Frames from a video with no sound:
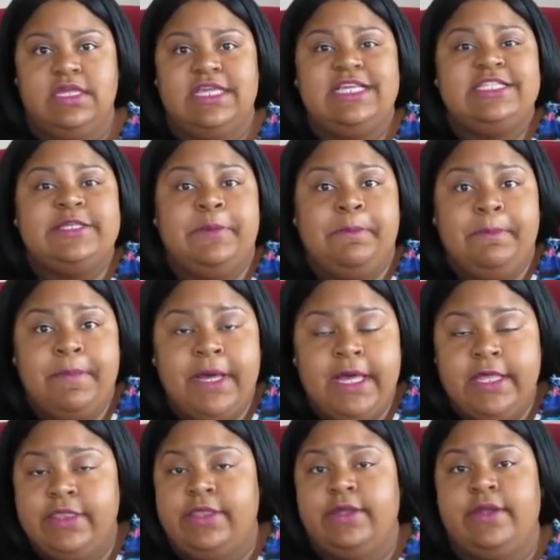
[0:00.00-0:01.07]
He's a
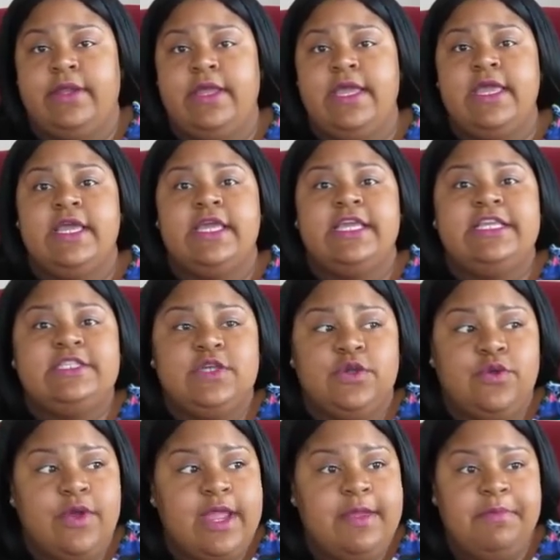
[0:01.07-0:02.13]
mother. He's a
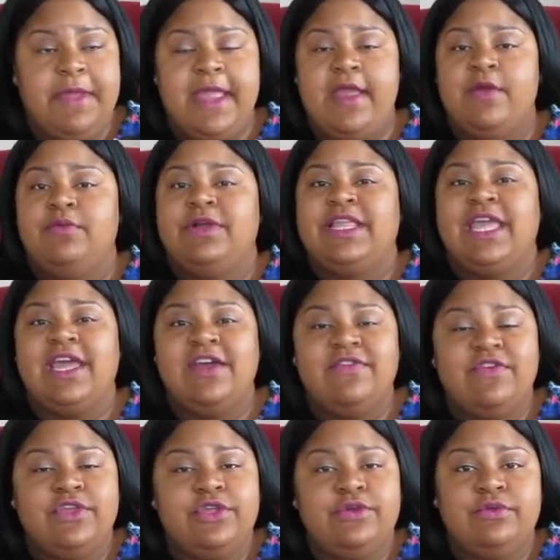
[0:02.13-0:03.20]
grandparent.
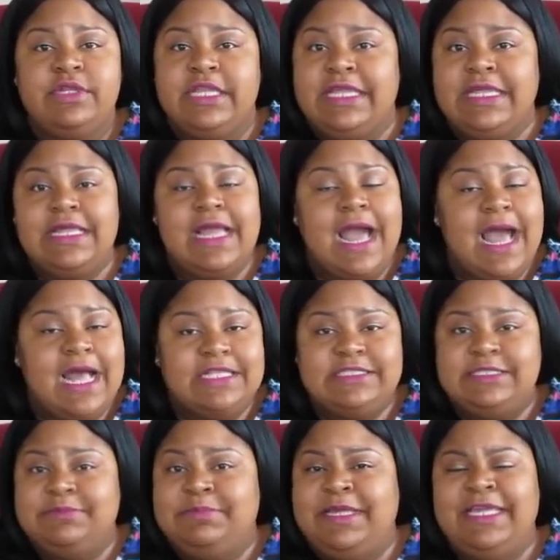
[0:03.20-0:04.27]
Whatever you need God
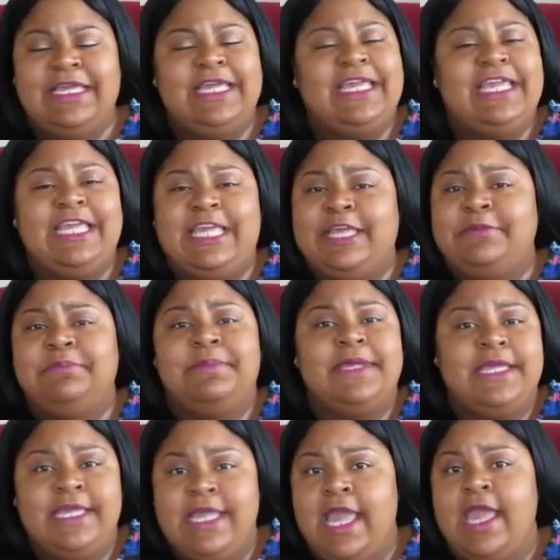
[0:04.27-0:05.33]
to be, he can
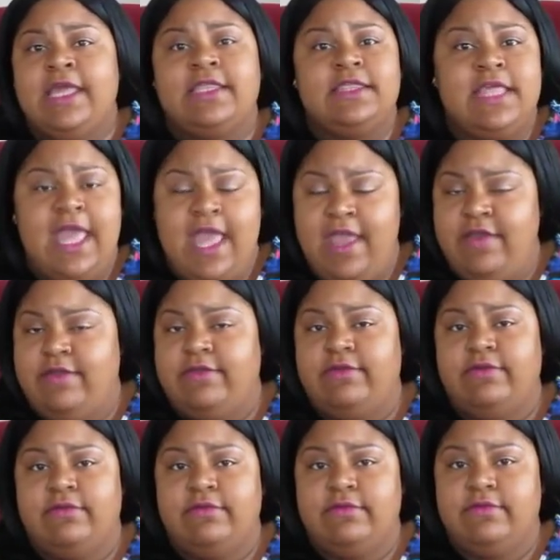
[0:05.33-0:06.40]
be that
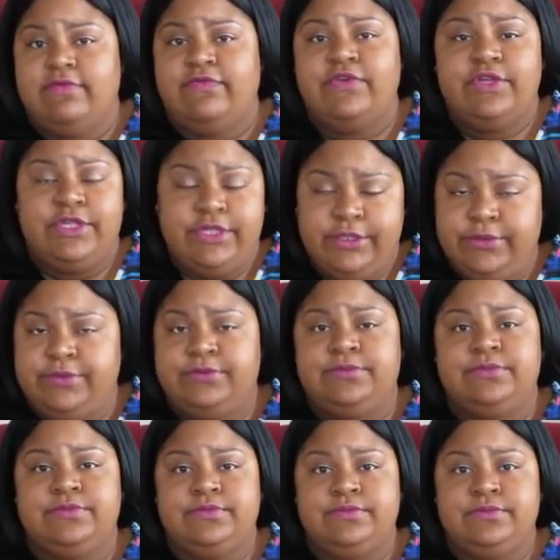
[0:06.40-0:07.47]
for you,
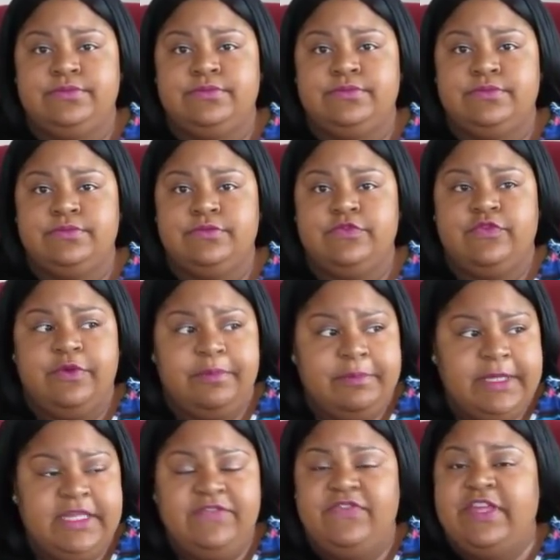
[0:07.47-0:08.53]
for
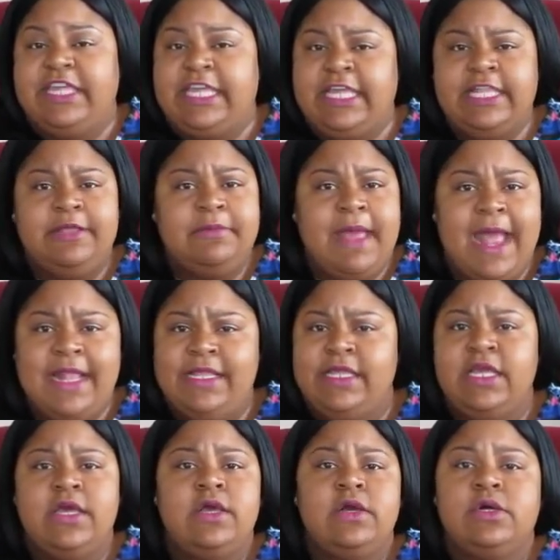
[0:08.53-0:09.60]
me, for
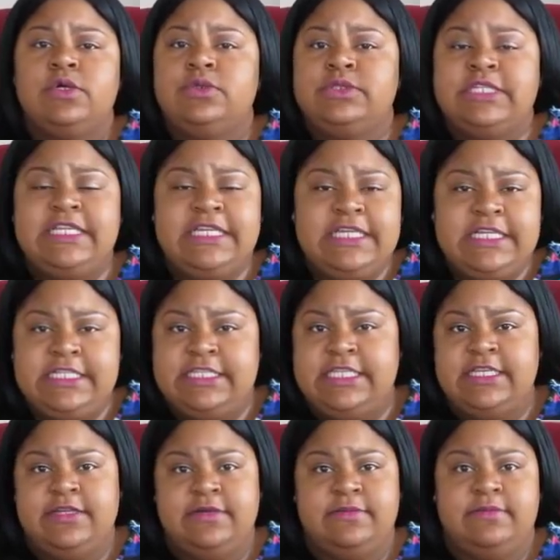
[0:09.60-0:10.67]
anybody who needs
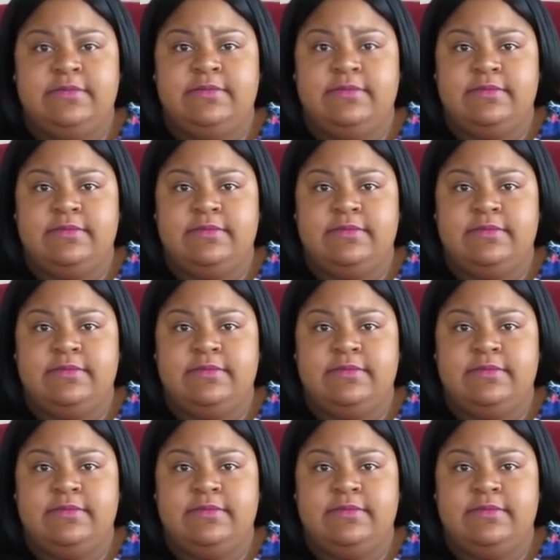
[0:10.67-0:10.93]
him.